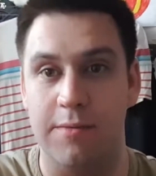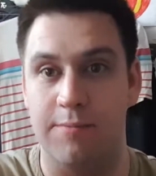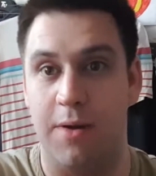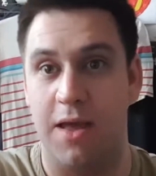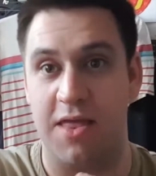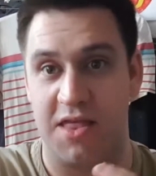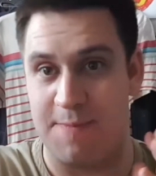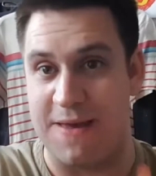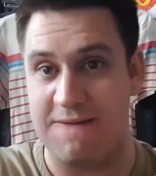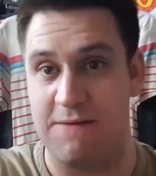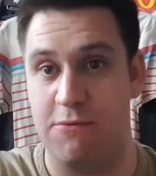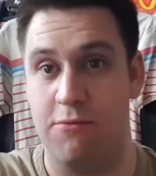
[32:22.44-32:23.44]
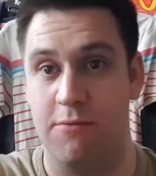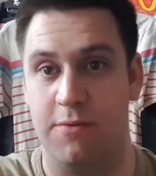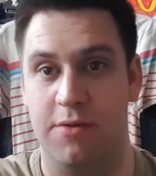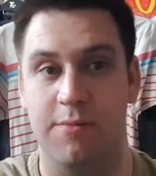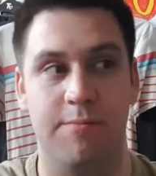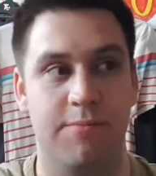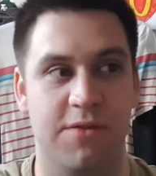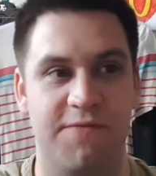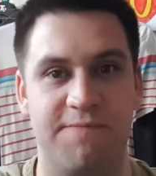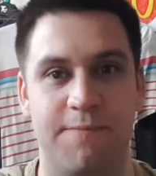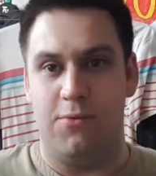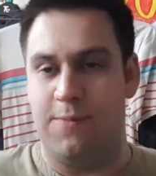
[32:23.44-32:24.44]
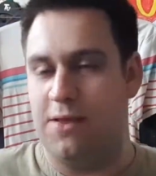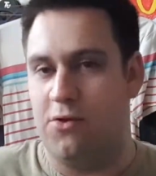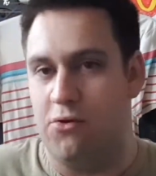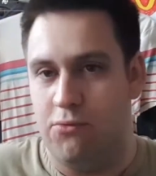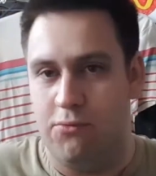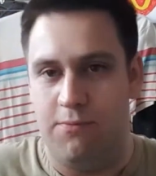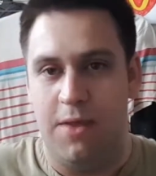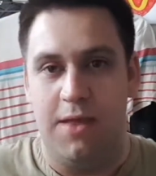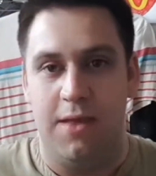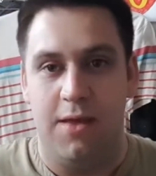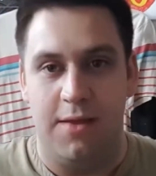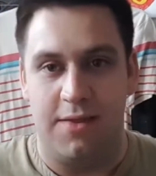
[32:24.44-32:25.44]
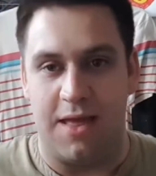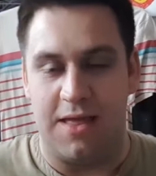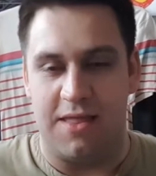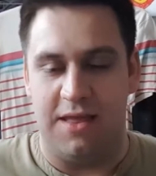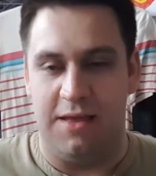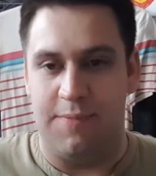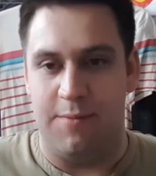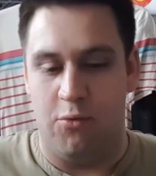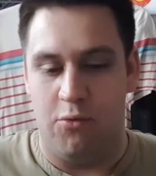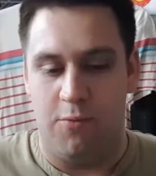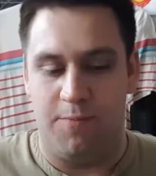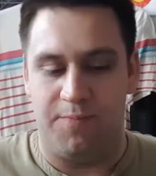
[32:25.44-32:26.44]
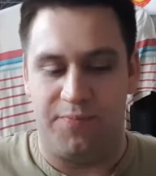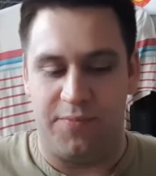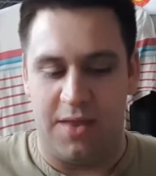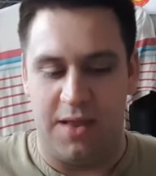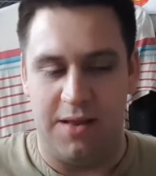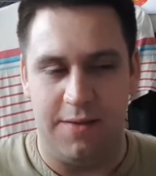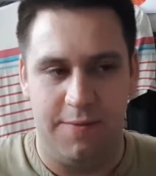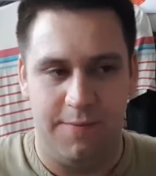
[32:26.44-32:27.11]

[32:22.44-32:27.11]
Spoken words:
My special, might have been cool to see a bit more, it